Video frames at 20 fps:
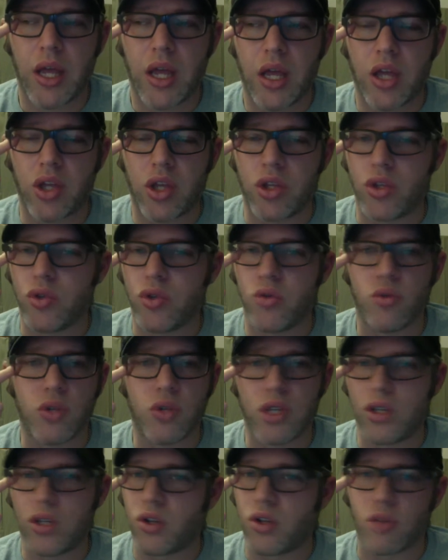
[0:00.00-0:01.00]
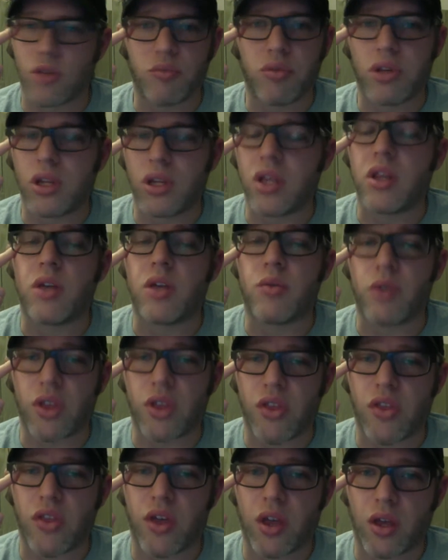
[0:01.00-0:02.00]
You need to completely
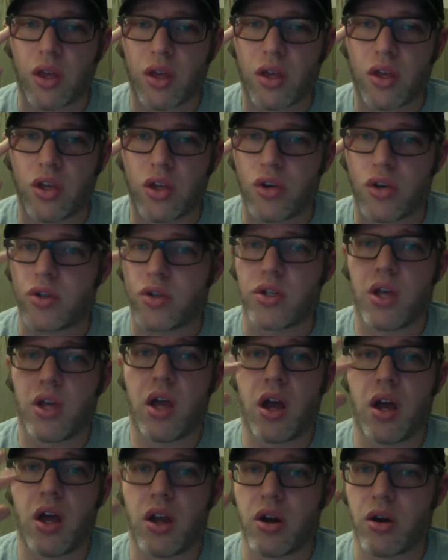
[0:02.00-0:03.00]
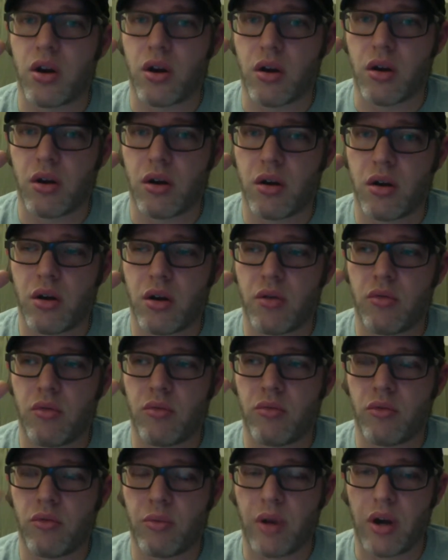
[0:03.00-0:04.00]
rethink your entire
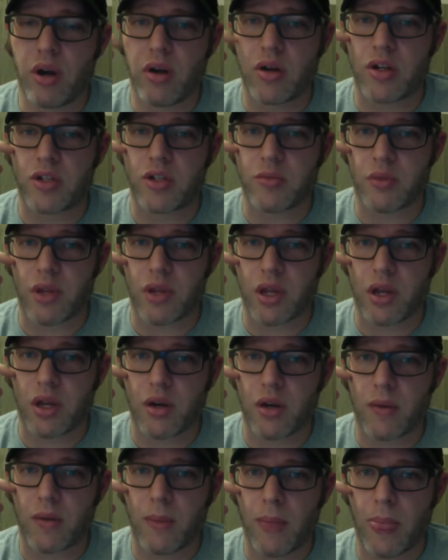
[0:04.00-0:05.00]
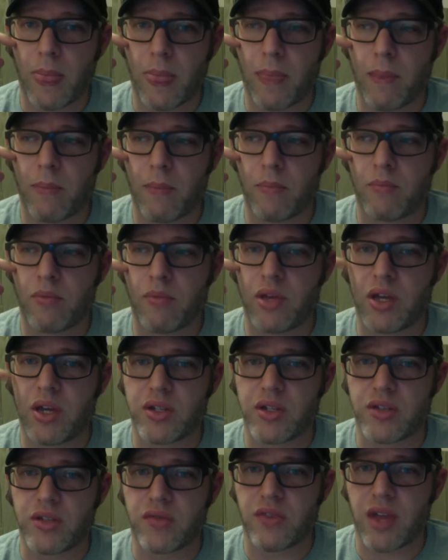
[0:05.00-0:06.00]
preparedness plan
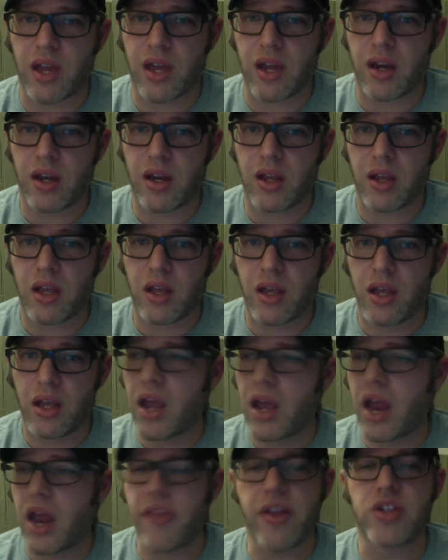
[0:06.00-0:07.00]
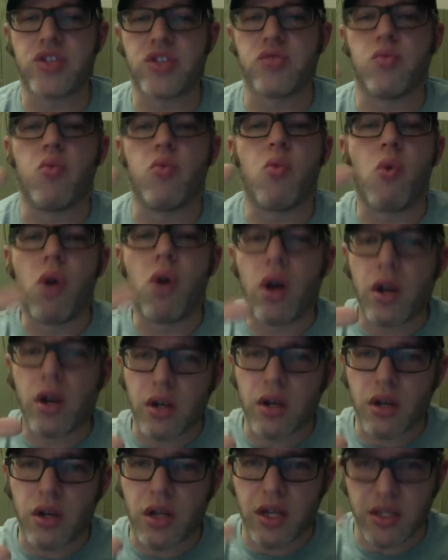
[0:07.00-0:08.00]
because of that. And that's just
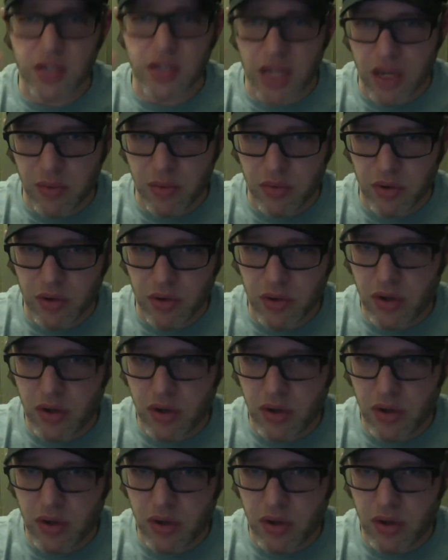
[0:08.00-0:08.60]
one example.